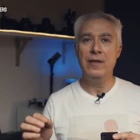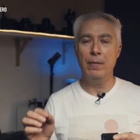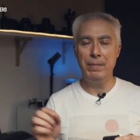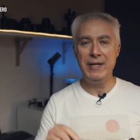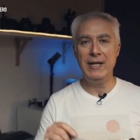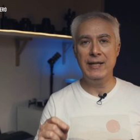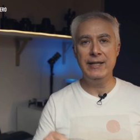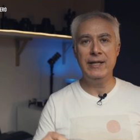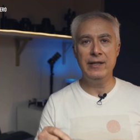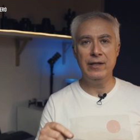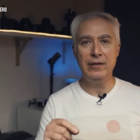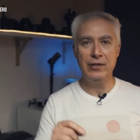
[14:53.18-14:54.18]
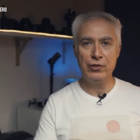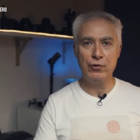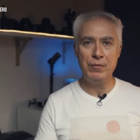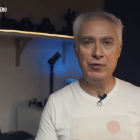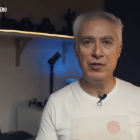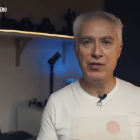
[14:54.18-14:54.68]
there'll be a link in the
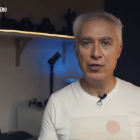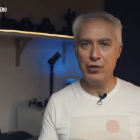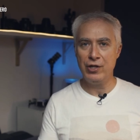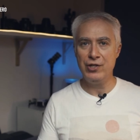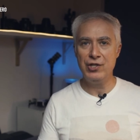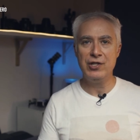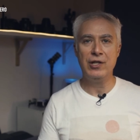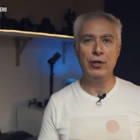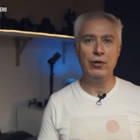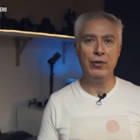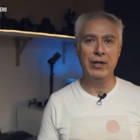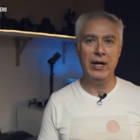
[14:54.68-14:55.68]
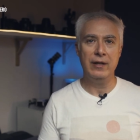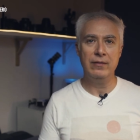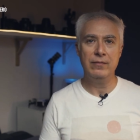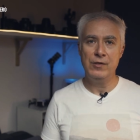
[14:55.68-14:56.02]
description so you can just click on that.